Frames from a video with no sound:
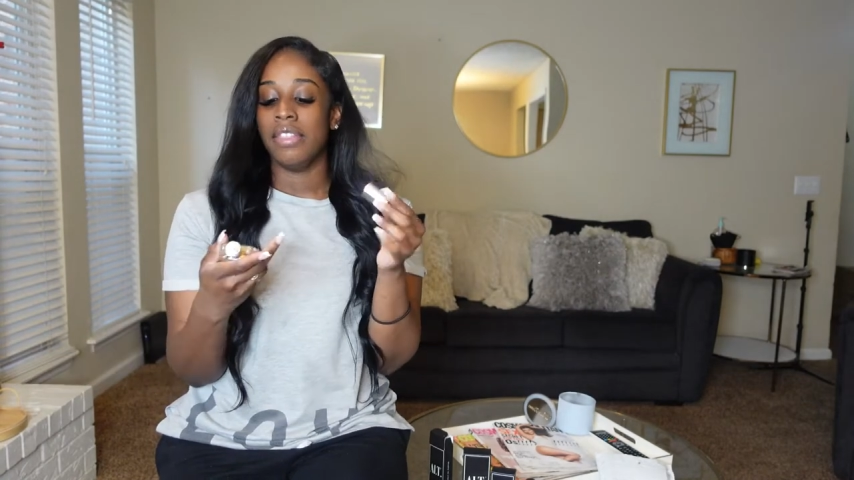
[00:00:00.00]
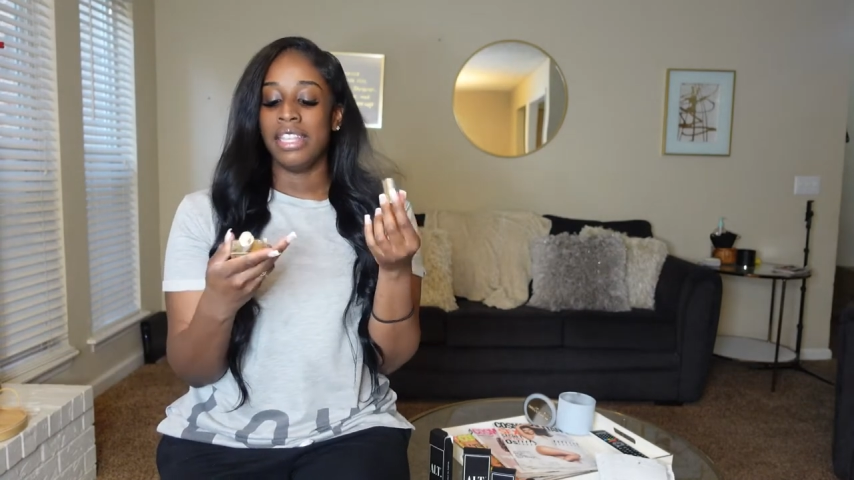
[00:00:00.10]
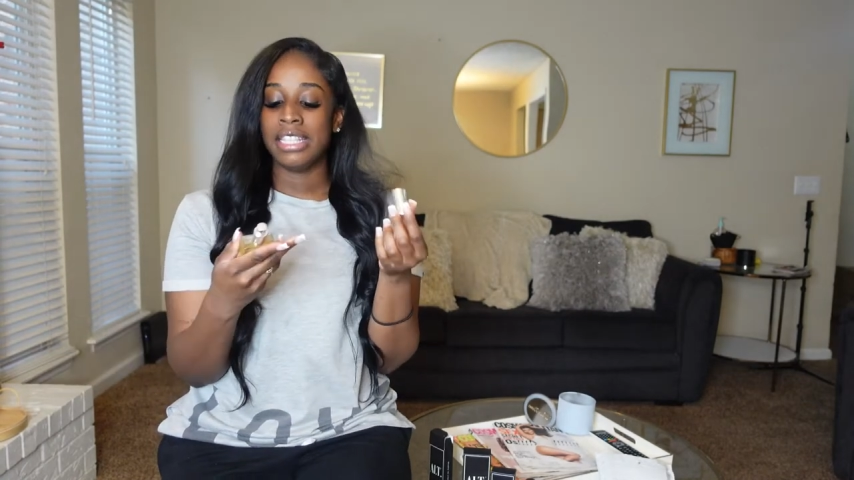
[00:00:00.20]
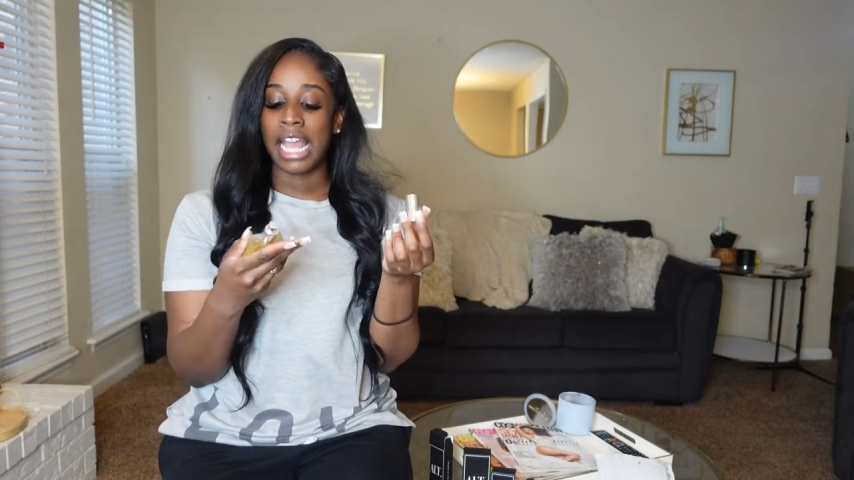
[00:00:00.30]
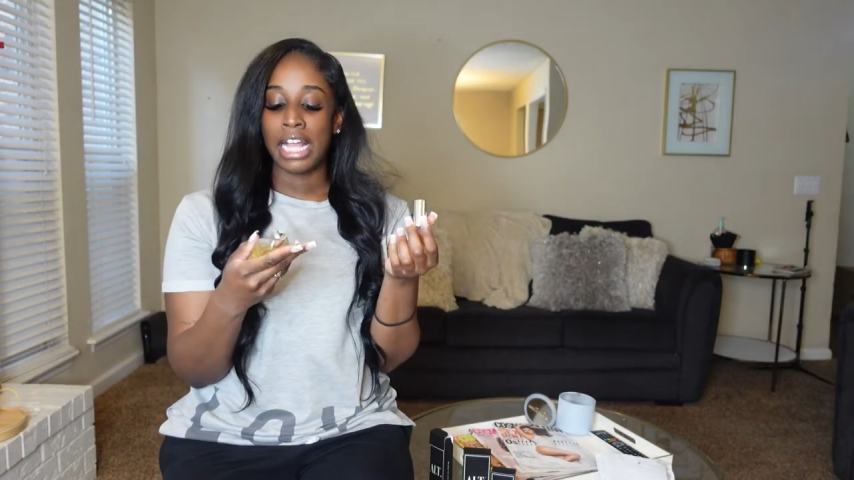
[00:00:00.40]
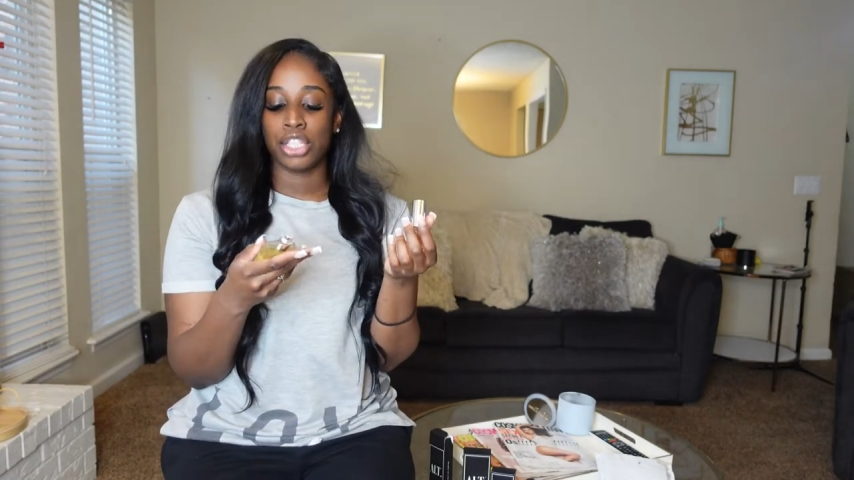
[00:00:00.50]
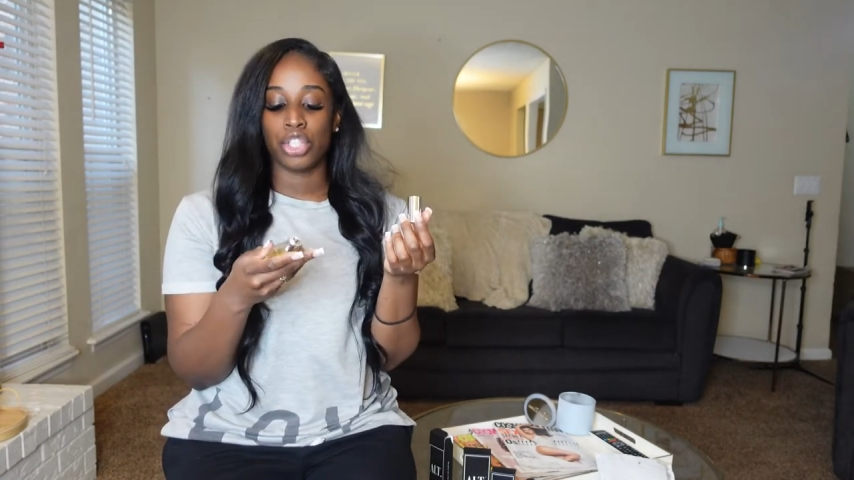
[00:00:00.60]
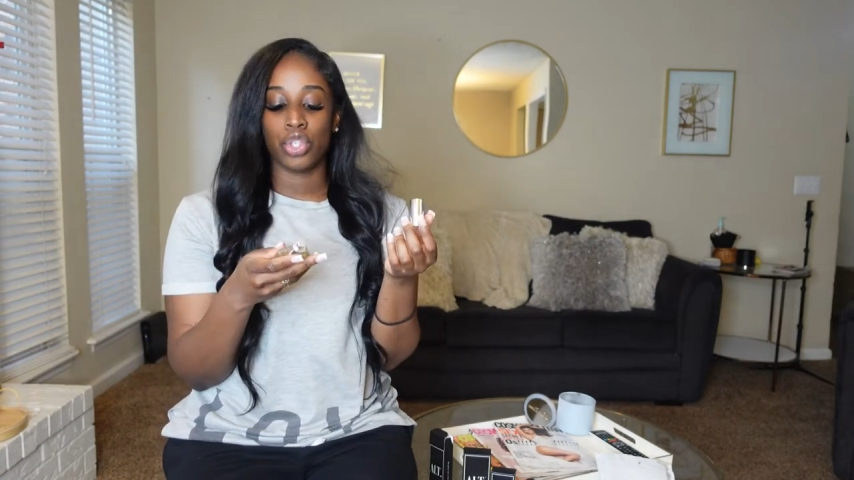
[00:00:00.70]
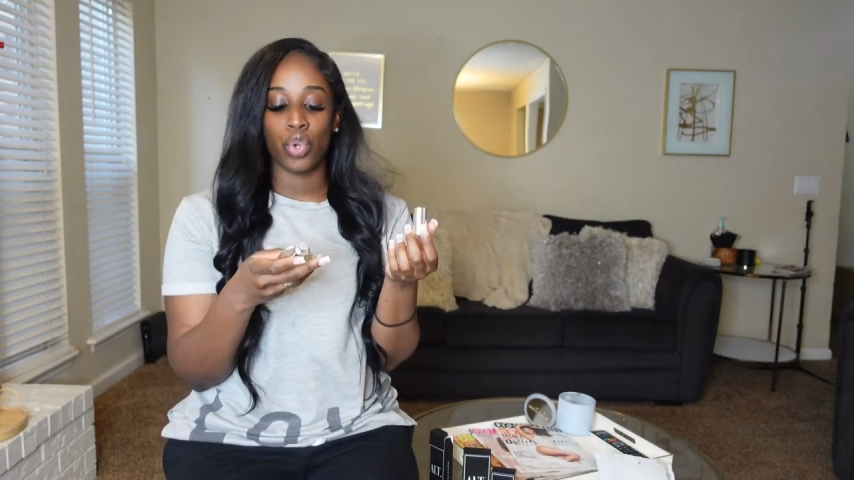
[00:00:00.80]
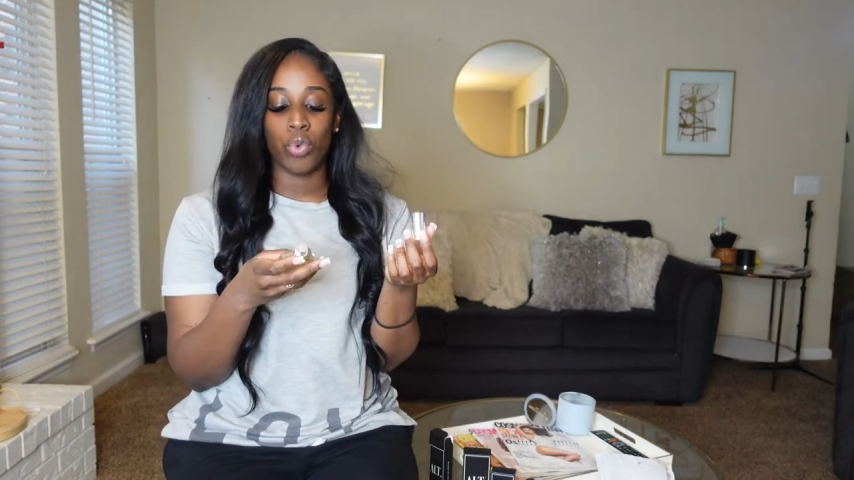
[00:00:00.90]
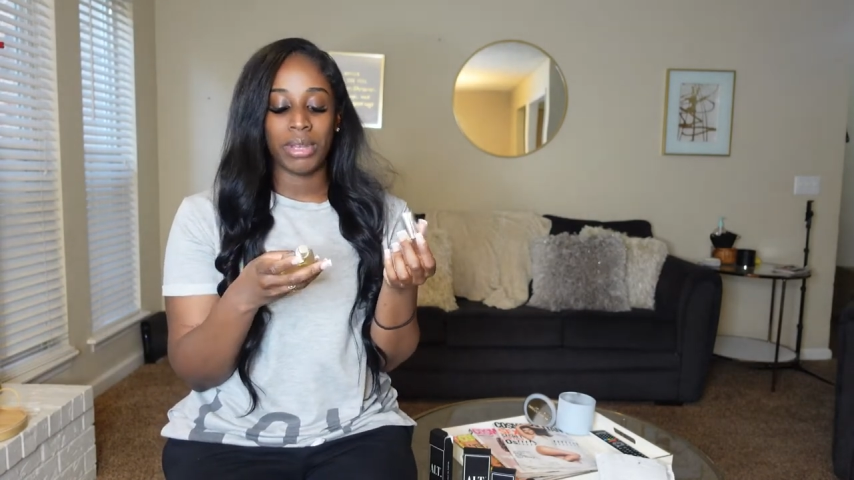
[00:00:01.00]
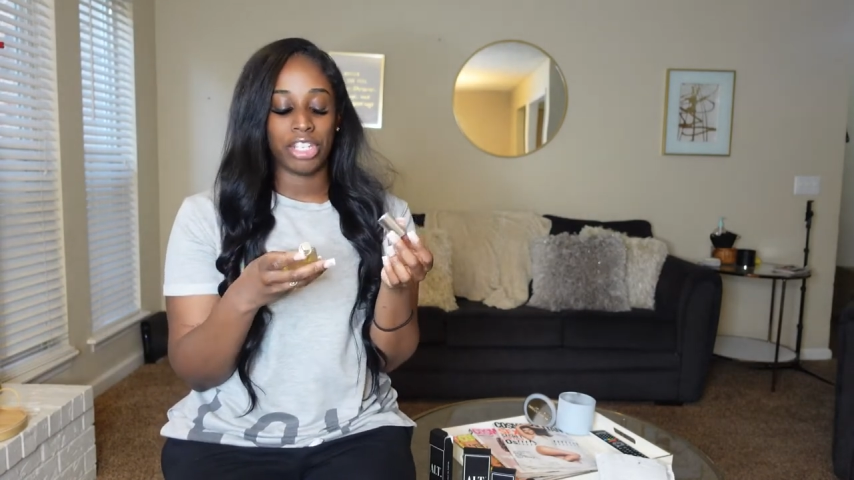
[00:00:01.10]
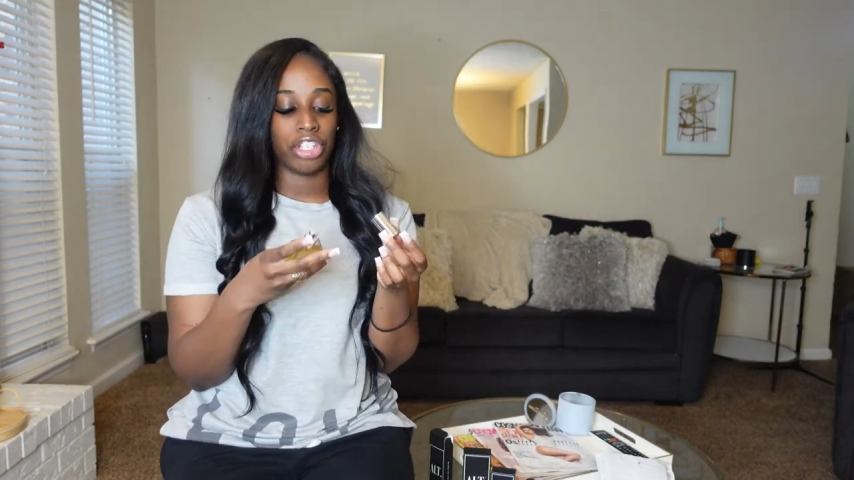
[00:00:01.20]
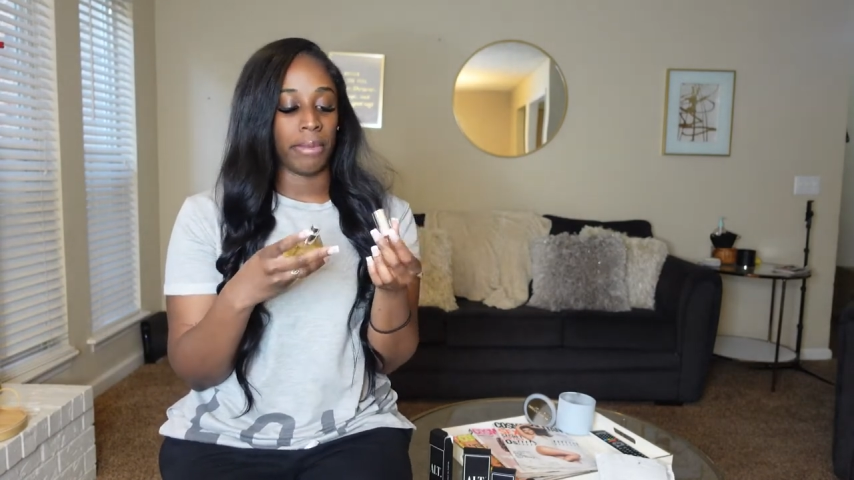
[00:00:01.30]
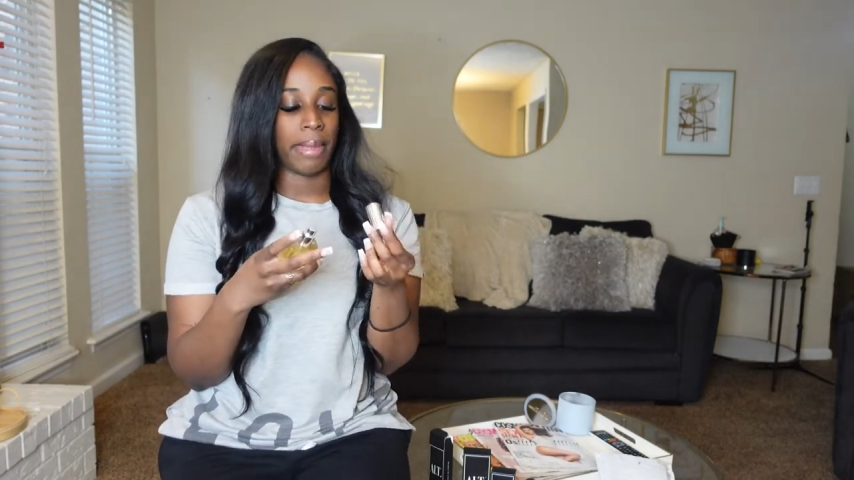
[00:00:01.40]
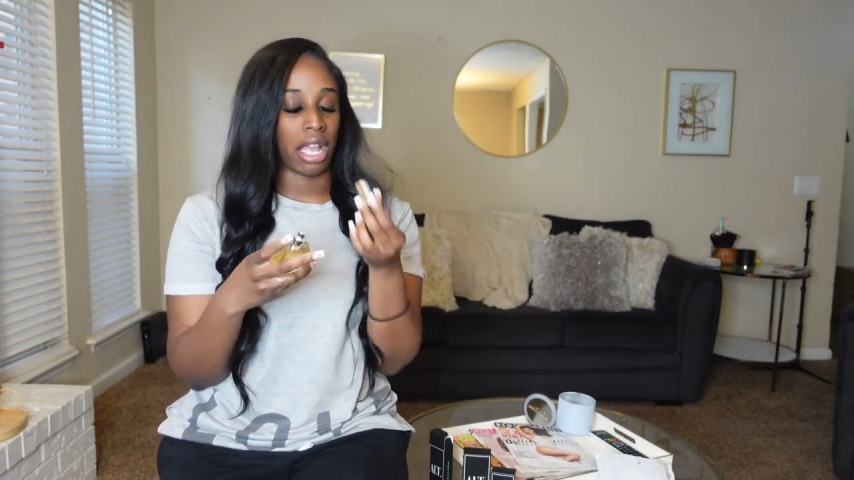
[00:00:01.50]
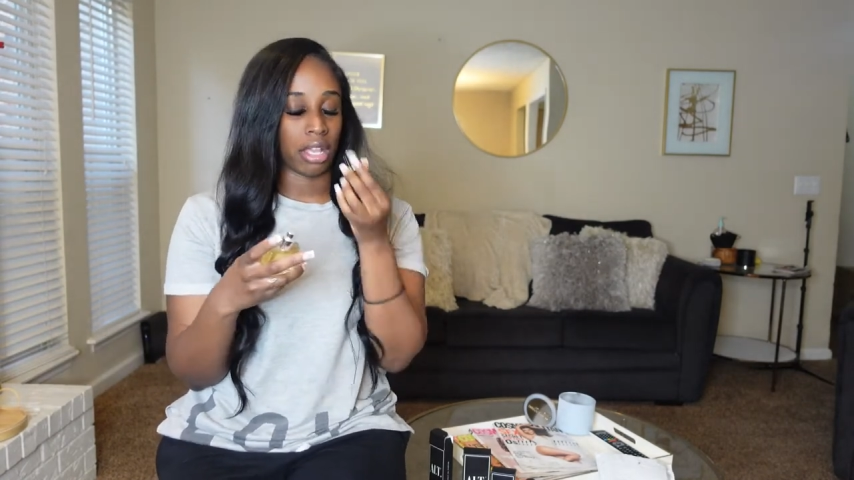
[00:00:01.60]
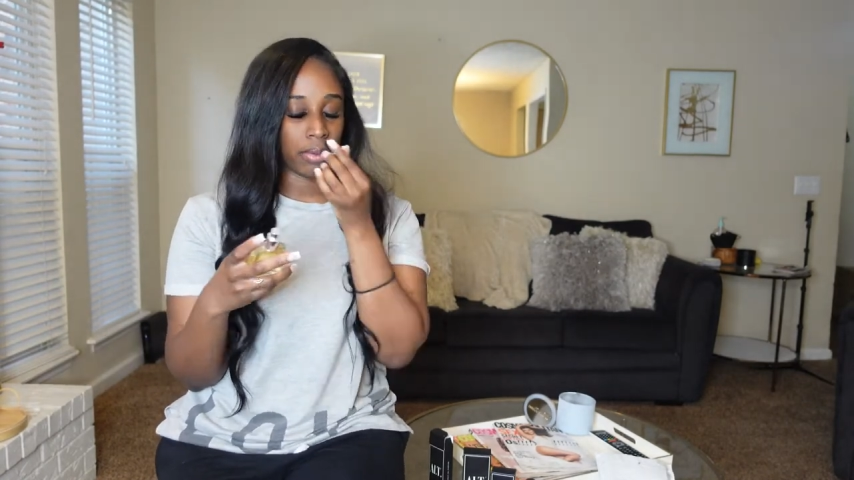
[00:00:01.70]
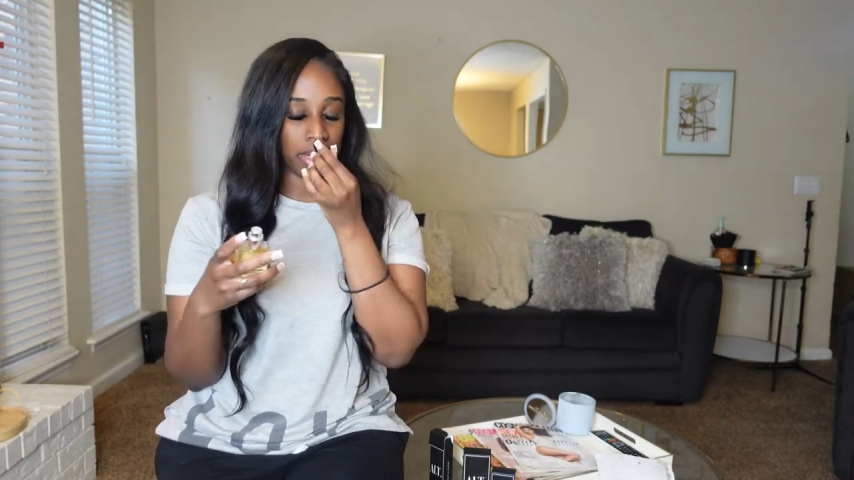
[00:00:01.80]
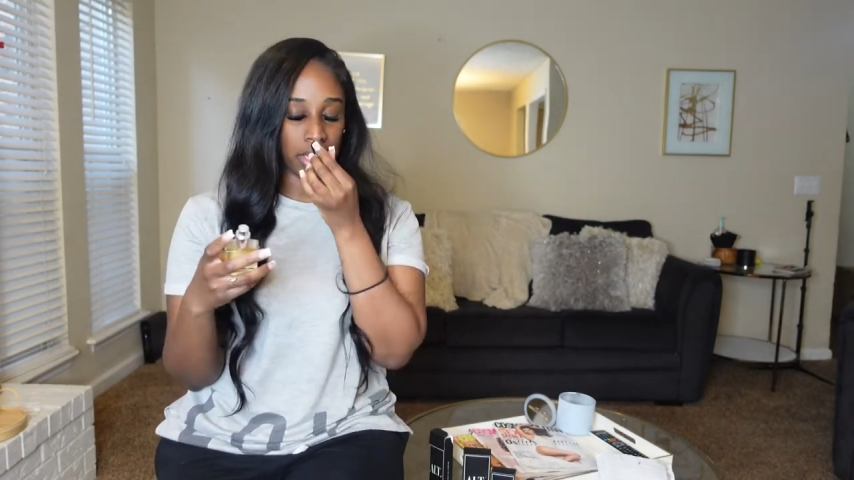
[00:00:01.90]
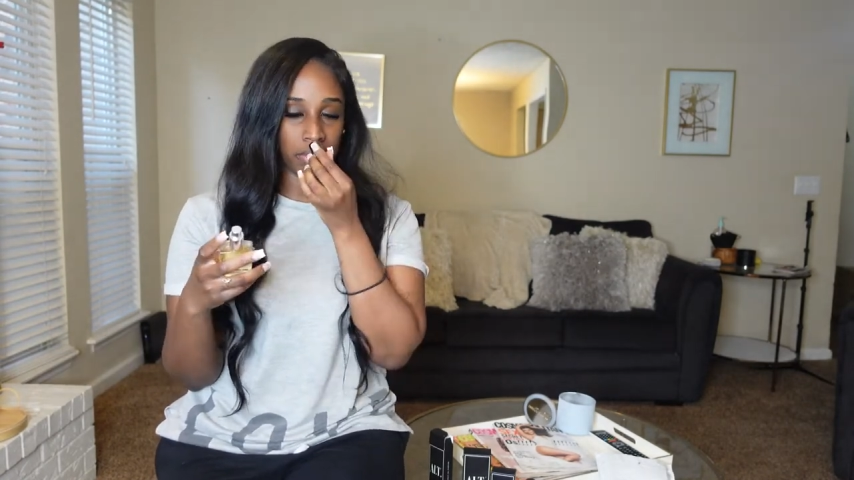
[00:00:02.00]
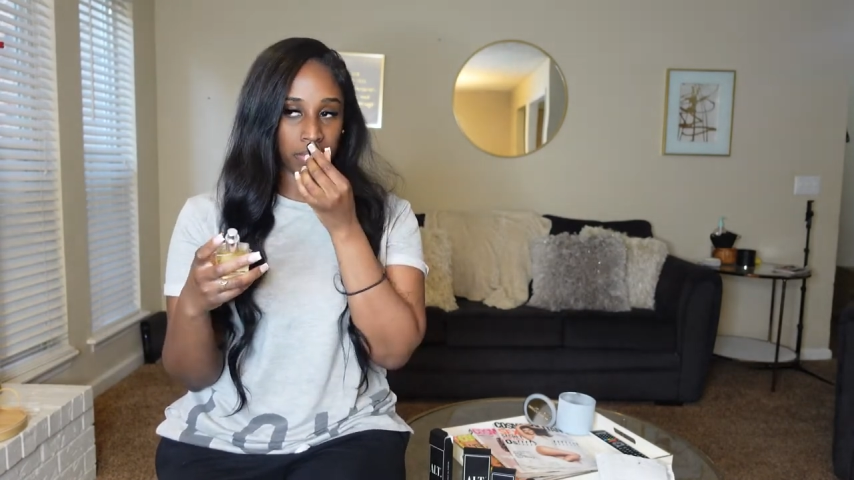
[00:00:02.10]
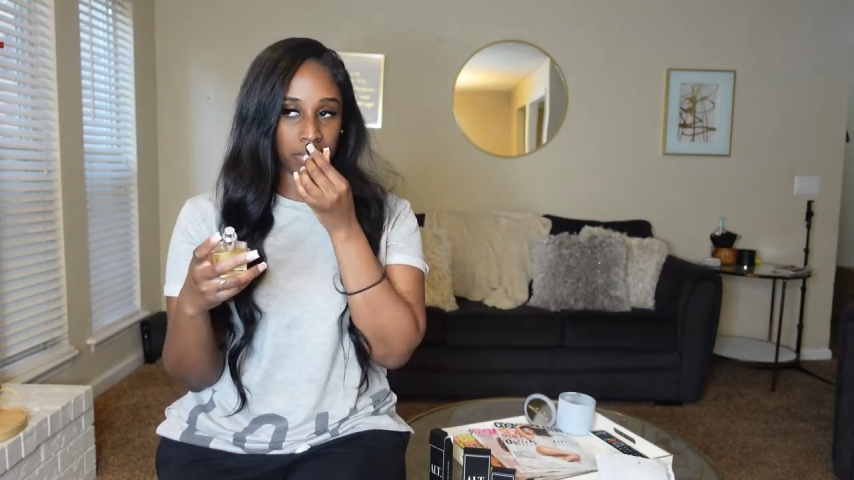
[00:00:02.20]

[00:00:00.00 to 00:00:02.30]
This has too much tobacco in it.